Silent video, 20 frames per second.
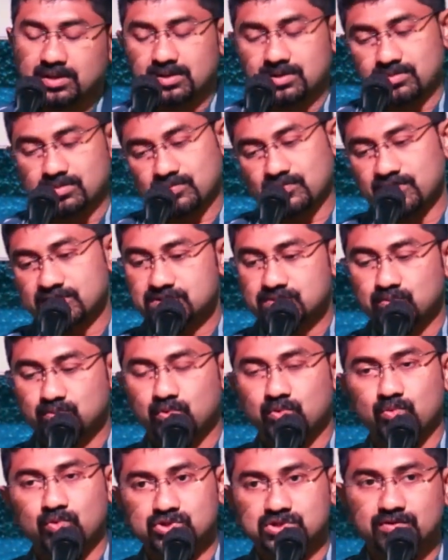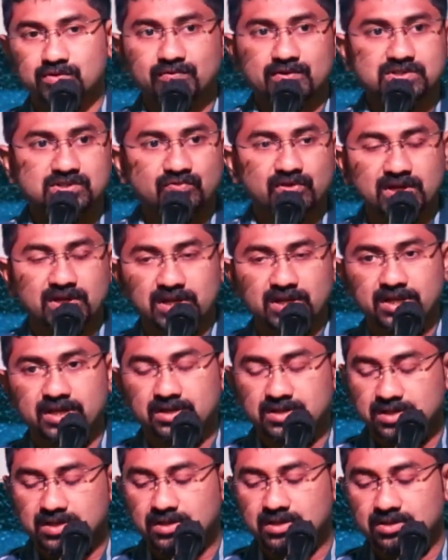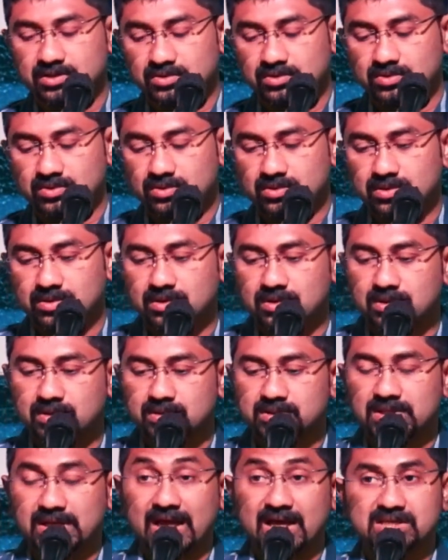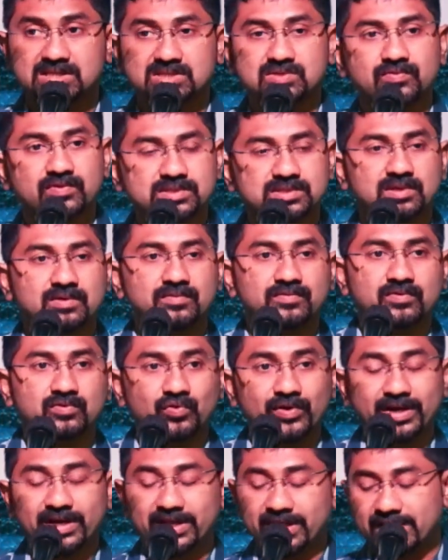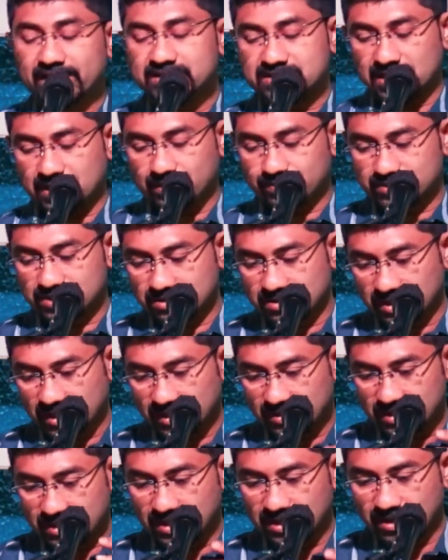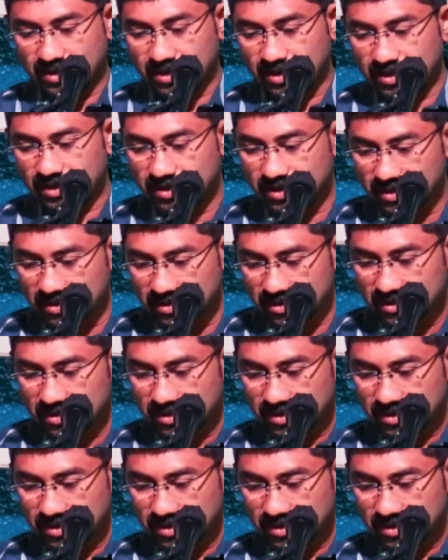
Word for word: of course most of us quickly turn to the last verse of 28th chapter i'll read it in